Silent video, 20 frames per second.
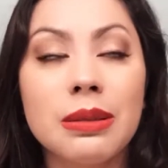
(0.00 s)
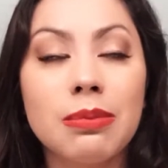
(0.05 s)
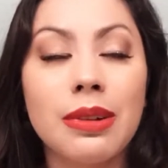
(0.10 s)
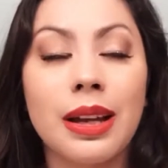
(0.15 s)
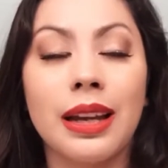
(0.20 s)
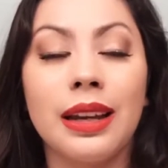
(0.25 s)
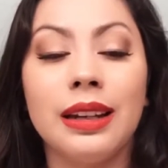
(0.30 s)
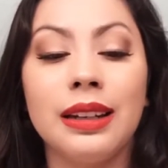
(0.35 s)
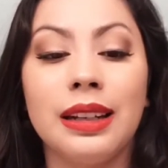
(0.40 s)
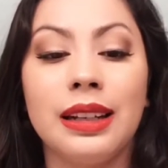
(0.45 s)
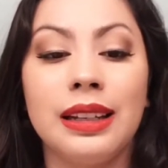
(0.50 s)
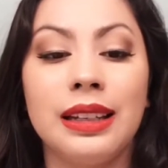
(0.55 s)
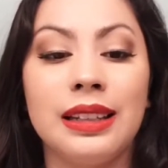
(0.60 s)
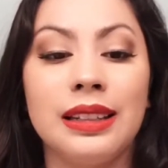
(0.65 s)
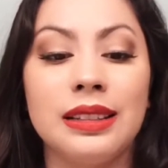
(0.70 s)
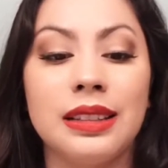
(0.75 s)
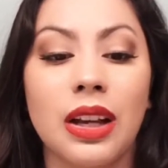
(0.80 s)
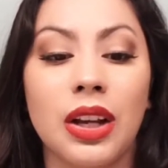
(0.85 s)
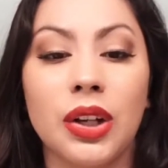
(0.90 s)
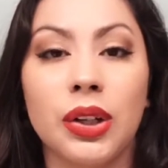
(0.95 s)
to mind
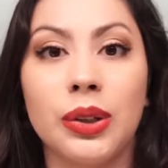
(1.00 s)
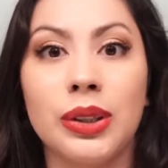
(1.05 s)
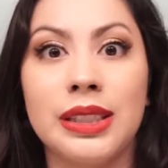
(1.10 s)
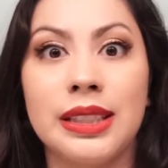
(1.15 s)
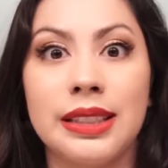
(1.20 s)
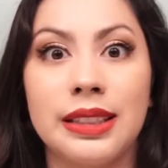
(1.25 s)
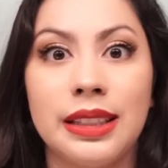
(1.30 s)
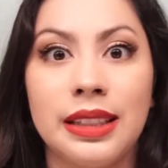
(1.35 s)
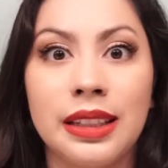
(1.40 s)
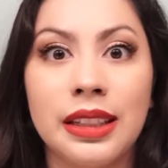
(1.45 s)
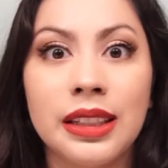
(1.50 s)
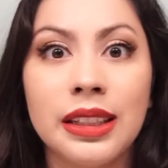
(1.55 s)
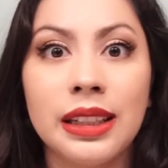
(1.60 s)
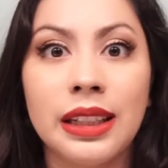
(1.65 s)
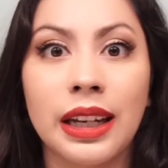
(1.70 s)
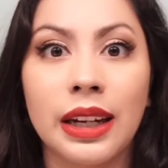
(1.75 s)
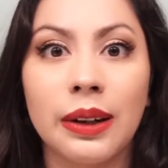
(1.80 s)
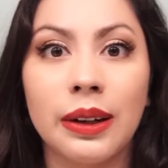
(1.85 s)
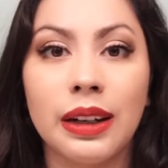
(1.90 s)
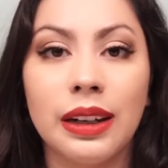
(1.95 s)
is Christina
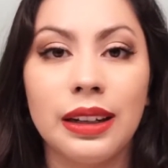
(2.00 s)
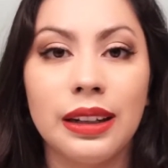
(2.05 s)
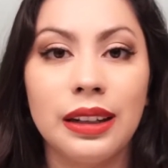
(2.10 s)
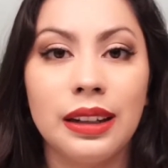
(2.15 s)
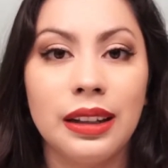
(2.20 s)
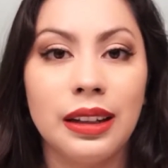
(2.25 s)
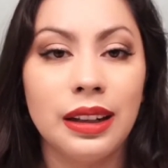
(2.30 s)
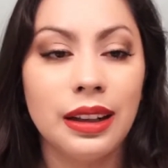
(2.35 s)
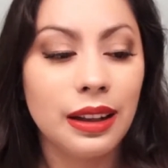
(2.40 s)
Aguilera.